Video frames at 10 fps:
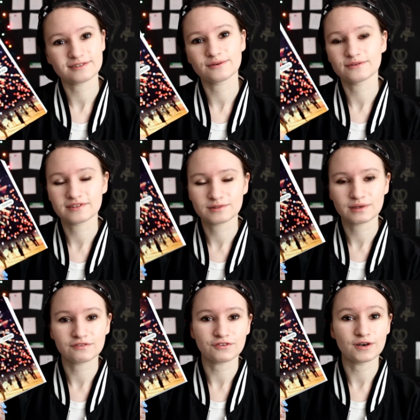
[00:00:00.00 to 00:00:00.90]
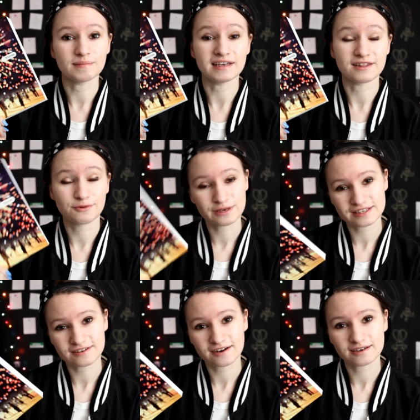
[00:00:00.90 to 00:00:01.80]
So this went from a 3
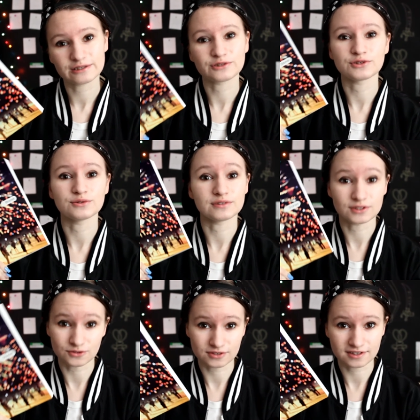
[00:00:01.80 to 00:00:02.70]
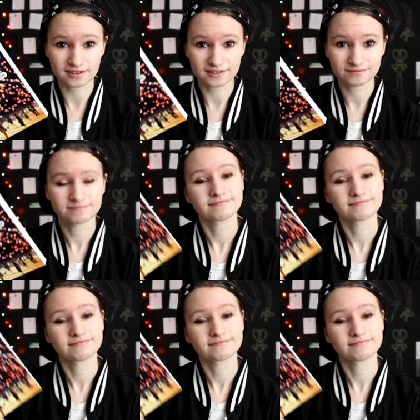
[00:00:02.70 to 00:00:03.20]
star to a 2 star.